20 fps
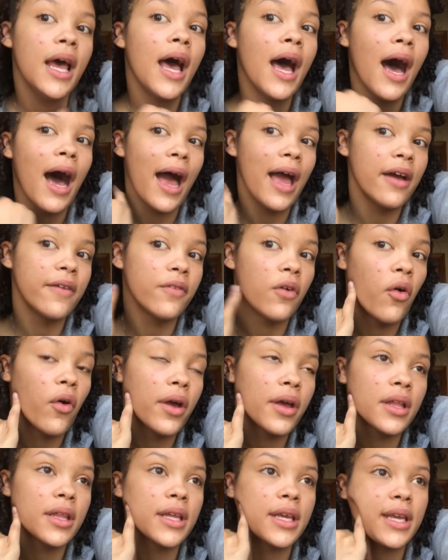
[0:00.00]
i have
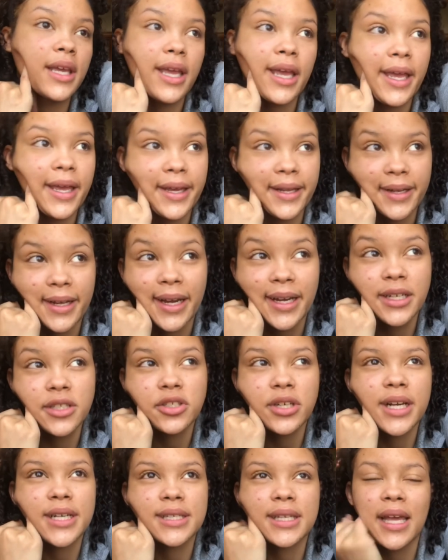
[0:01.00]
oily and kind of
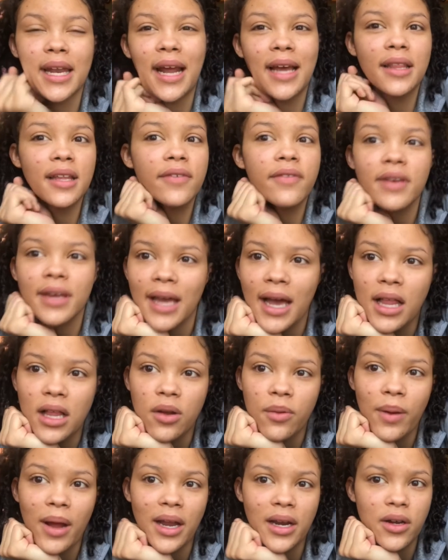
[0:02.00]
dry skin i live in
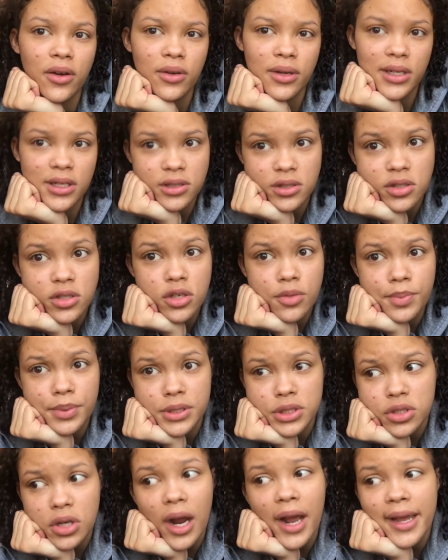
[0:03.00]
colorado and it's super
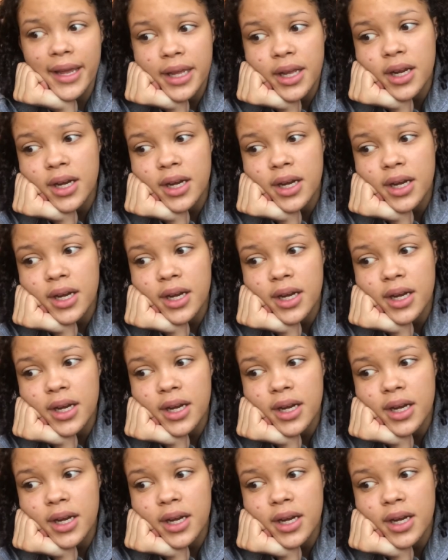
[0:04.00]
dry here